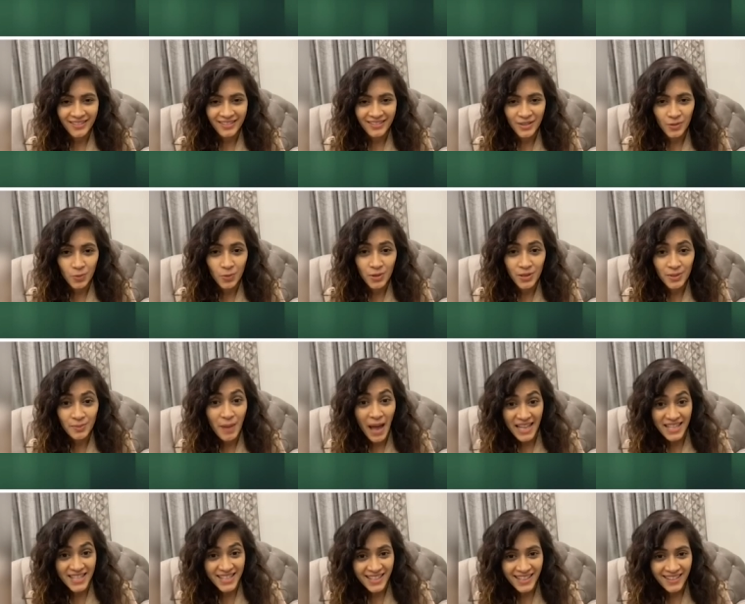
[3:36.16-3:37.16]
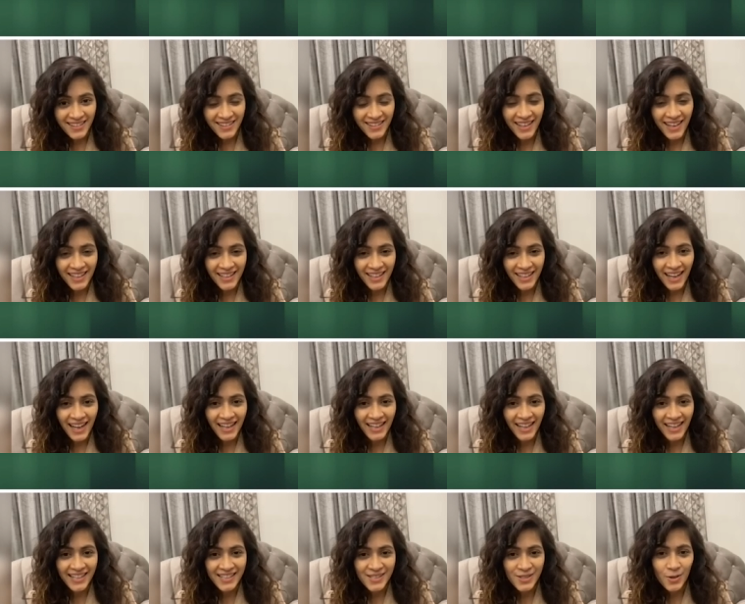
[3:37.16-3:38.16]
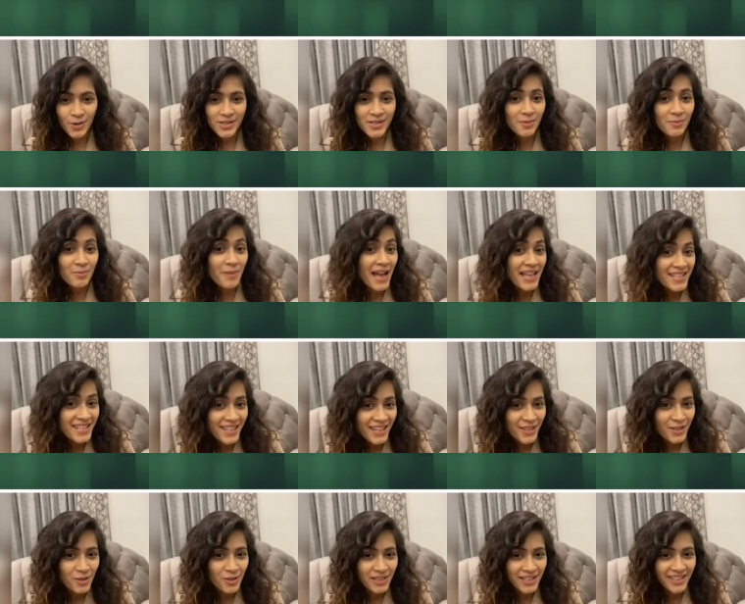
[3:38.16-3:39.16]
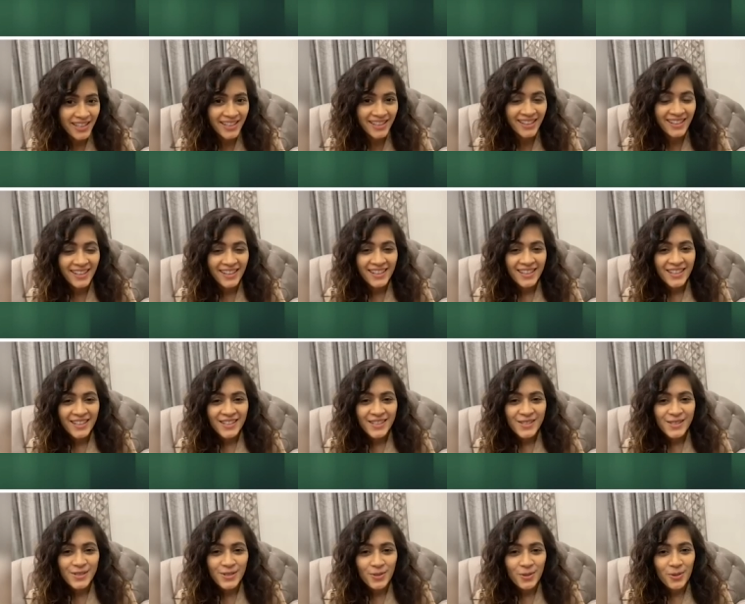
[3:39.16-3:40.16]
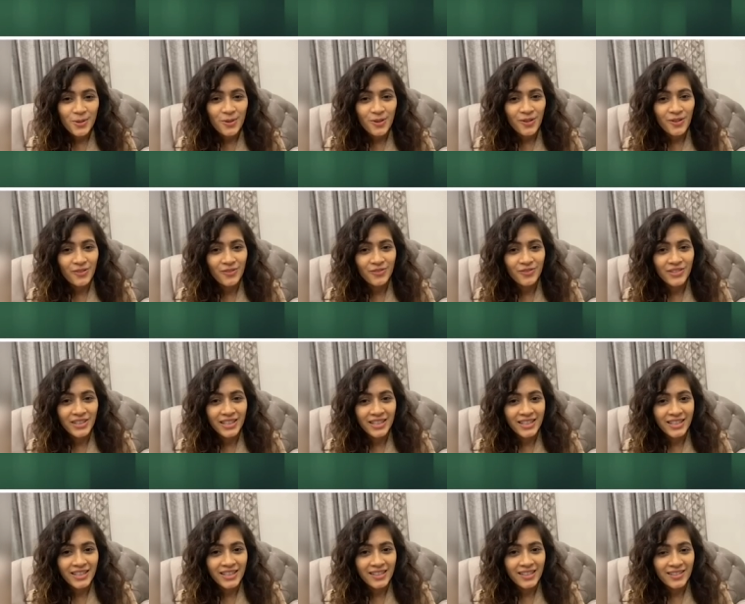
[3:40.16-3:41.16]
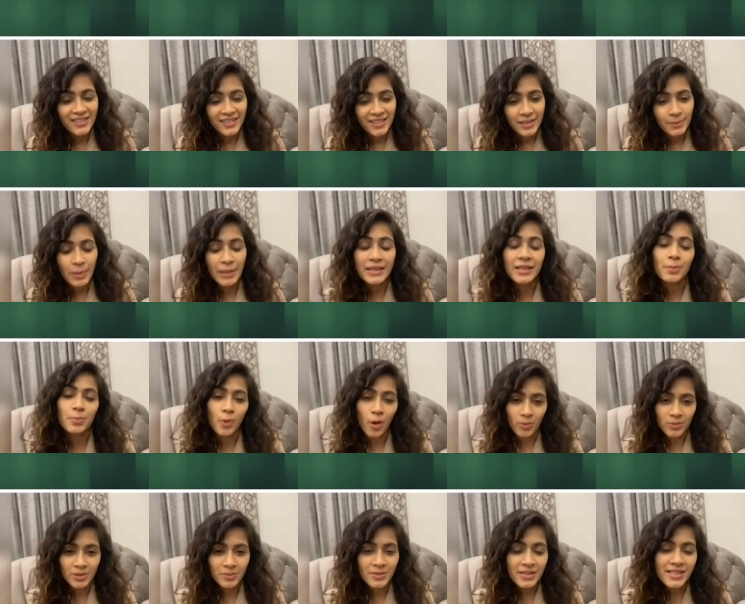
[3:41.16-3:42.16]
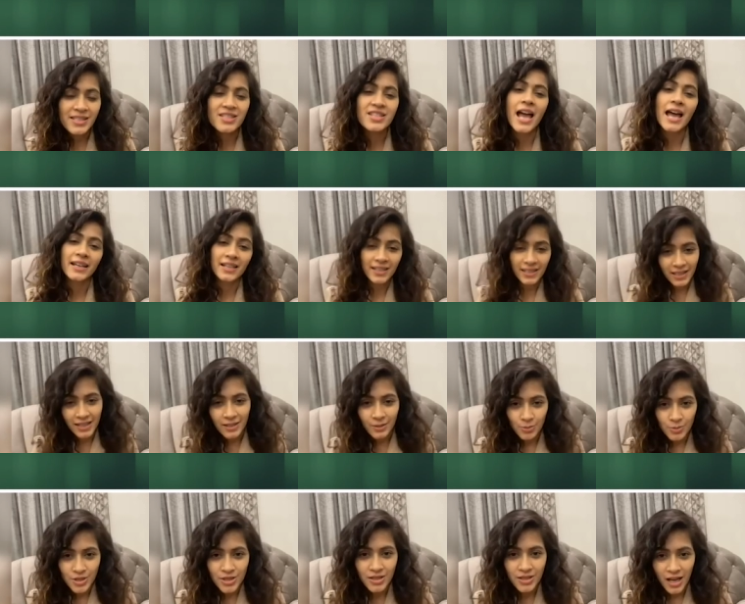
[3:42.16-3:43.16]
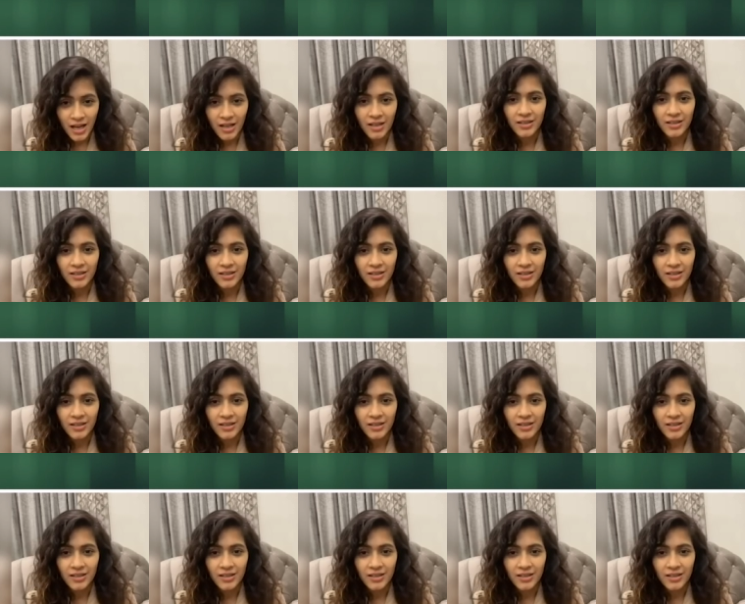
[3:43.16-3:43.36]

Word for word: the word magic that I saw some magic in your take so we really but the problem is channel ka kuch tha